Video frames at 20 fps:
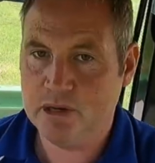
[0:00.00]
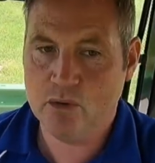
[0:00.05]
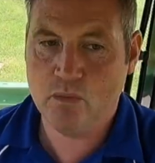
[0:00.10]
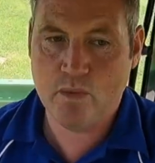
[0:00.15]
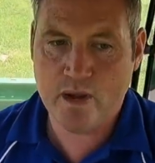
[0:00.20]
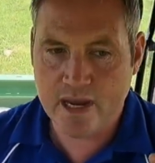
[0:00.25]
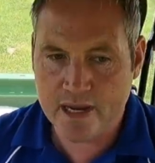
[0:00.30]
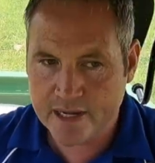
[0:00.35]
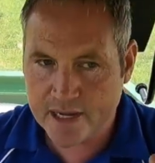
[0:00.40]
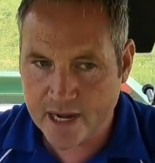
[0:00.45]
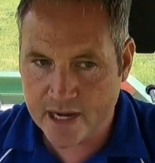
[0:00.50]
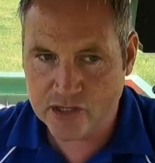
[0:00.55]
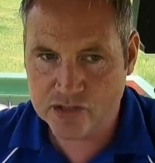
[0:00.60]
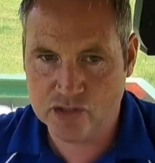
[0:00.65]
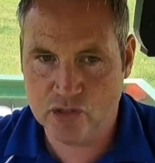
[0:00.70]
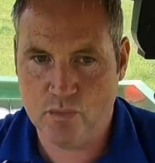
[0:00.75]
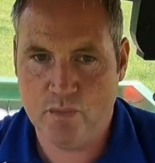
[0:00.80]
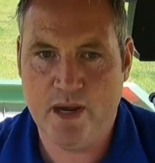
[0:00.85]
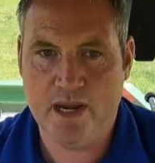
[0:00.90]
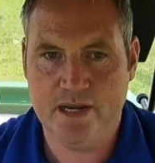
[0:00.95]
bit of weight,
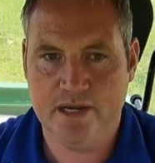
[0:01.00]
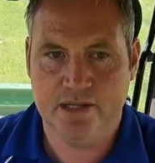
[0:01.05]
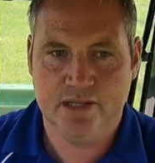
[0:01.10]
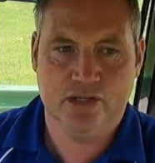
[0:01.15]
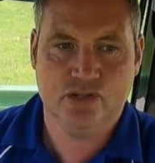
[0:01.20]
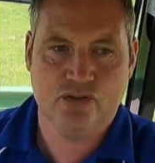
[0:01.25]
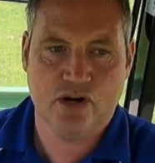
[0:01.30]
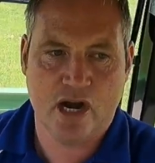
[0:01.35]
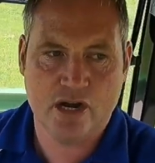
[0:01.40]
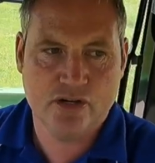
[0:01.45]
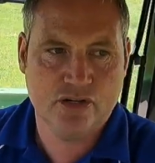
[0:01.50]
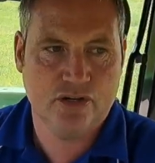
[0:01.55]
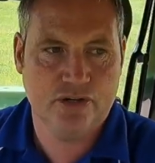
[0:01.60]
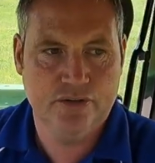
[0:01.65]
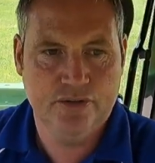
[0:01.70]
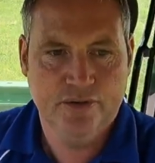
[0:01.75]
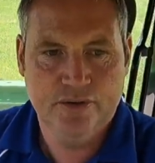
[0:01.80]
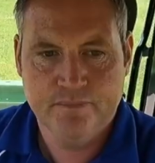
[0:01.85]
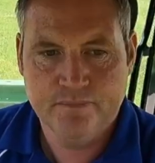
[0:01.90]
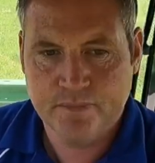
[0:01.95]
extra weight in the tractor
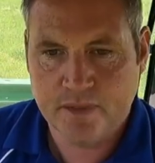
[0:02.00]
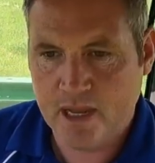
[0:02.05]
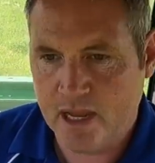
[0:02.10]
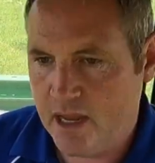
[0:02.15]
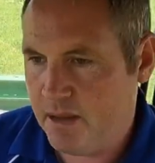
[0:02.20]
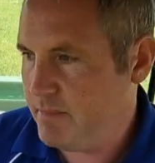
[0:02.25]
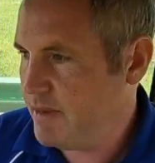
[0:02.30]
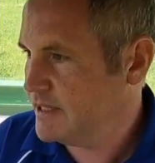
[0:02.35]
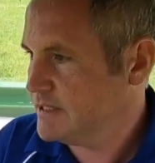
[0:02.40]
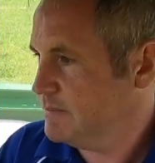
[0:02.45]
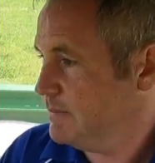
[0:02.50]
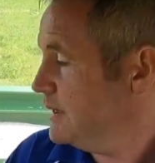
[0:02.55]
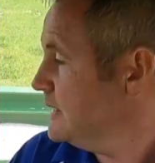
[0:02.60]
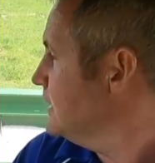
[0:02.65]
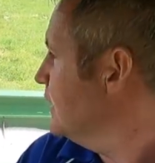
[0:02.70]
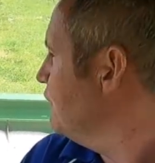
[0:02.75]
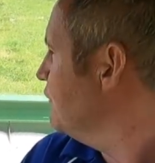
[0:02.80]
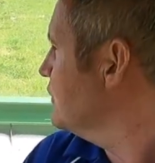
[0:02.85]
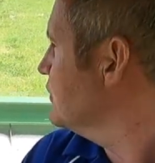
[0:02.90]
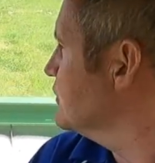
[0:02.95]
makes a big
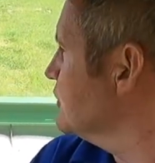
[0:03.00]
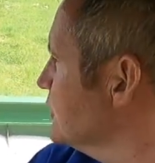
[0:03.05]
difference,